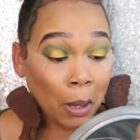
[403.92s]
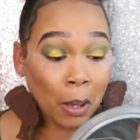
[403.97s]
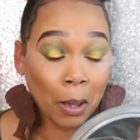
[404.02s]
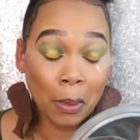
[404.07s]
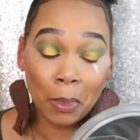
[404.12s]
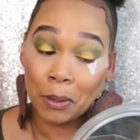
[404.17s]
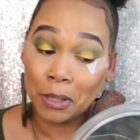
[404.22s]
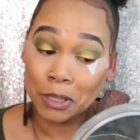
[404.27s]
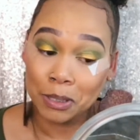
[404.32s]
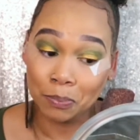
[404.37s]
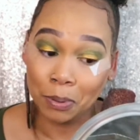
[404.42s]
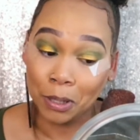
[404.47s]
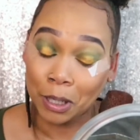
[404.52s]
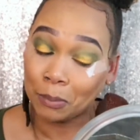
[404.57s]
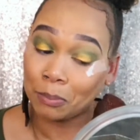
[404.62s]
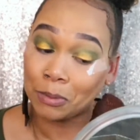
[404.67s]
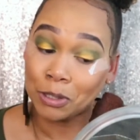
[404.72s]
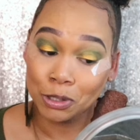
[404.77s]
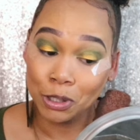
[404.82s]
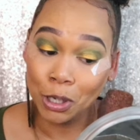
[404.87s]

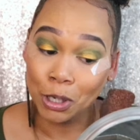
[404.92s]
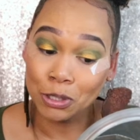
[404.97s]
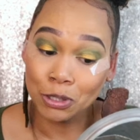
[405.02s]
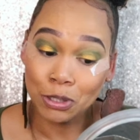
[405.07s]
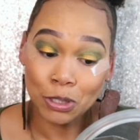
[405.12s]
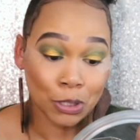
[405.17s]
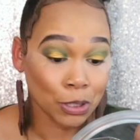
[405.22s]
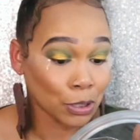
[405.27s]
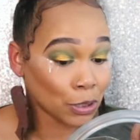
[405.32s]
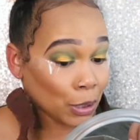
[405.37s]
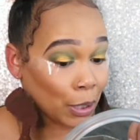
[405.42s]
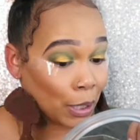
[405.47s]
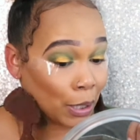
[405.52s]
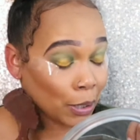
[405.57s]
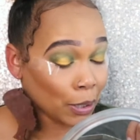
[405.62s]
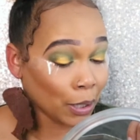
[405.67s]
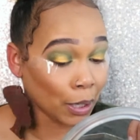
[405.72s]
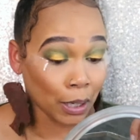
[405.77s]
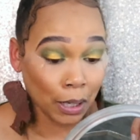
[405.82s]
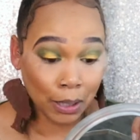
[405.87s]
is
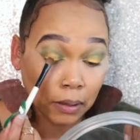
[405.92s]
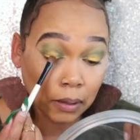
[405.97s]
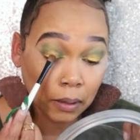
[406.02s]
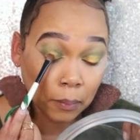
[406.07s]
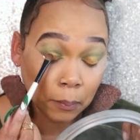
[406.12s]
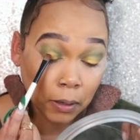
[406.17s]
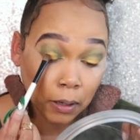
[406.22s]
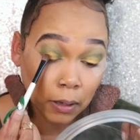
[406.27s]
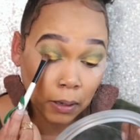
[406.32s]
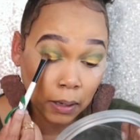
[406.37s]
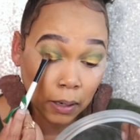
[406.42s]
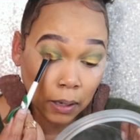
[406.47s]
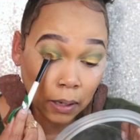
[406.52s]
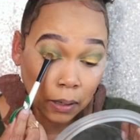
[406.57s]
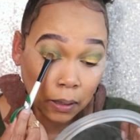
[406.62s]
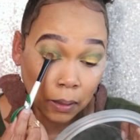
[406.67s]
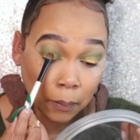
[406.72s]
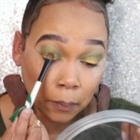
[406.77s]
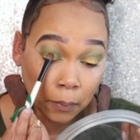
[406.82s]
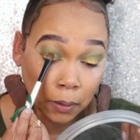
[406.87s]
like that. I'm gonna go
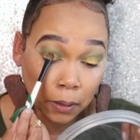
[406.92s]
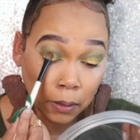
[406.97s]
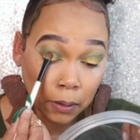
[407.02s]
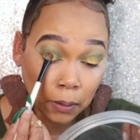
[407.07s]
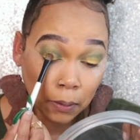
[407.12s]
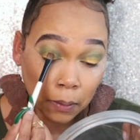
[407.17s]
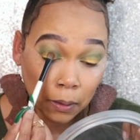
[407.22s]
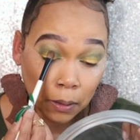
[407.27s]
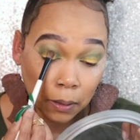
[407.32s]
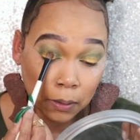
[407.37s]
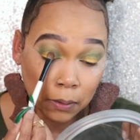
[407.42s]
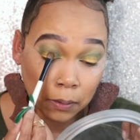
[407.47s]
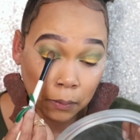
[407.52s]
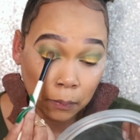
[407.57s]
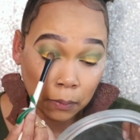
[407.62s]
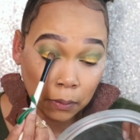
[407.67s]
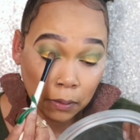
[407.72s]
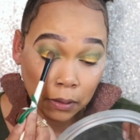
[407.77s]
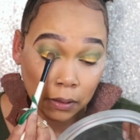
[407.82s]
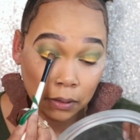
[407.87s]
ahead and bring a little
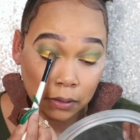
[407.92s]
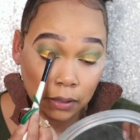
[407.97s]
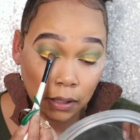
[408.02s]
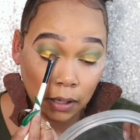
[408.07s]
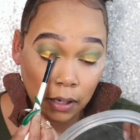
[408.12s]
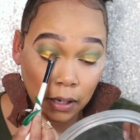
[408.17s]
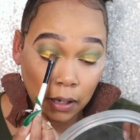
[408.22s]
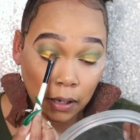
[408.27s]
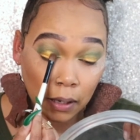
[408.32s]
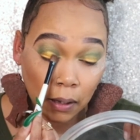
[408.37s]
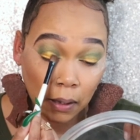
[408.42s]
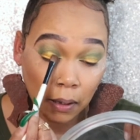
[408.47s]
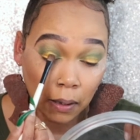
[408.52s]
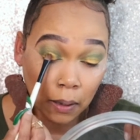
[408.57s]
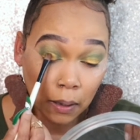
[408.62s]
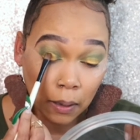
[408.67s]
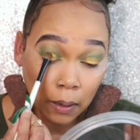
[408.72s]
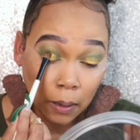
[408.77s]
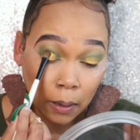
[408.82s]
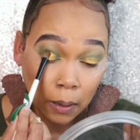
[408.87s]
extra on this eye.
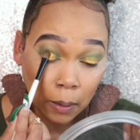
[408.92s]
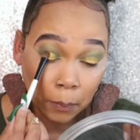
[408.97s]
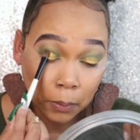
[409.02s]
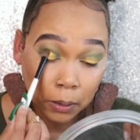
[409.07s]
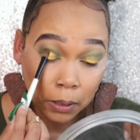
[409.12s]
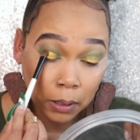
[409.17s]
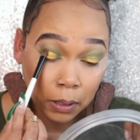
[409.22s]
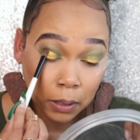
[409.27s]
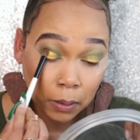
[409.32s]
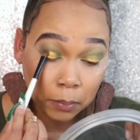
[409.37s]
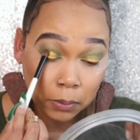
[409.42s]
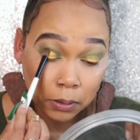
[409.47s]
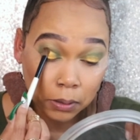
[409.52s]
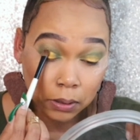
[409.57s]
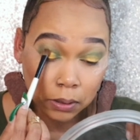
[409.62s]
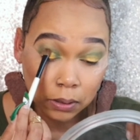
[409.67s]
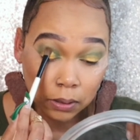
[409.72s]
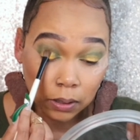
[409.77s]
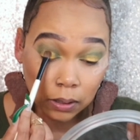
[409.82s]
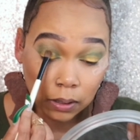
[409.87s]
I'm gonna take it up
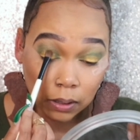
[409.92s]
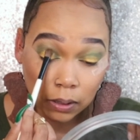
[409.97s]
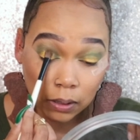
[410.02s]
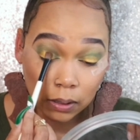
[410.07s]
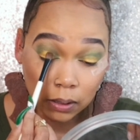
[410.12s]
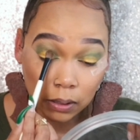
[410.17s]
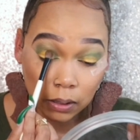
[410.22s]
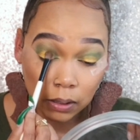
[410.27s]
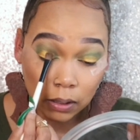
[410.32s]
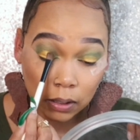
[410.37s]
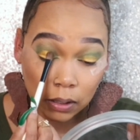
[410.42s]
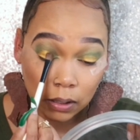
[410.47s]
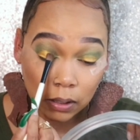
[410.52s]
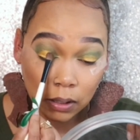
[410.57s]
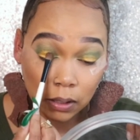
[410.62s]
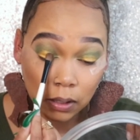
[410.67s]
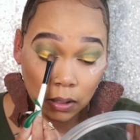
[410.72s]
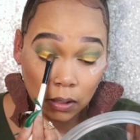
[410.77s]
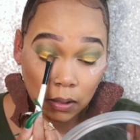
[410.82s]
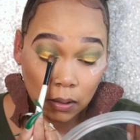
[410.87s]
just a
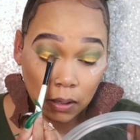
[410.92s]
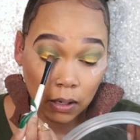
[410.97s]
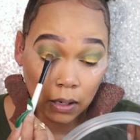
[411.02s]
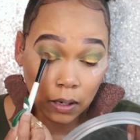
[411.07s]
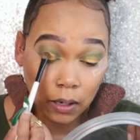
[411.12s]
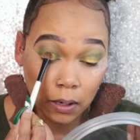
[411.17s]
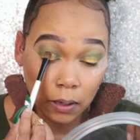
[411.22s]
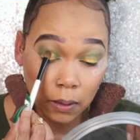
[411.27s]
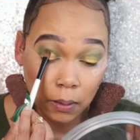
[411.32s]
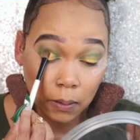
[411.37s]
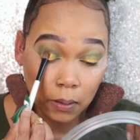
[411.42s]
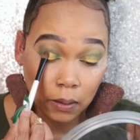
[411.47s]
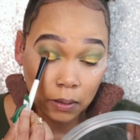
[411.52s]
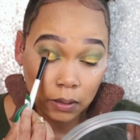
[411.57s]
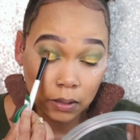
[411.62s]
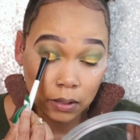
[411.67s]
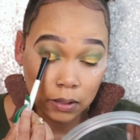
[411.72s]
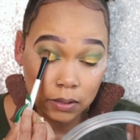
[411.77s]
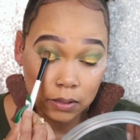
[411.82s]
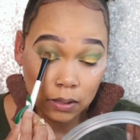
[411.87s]
little higher
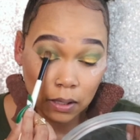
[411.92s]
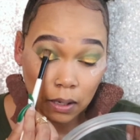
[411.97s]
on this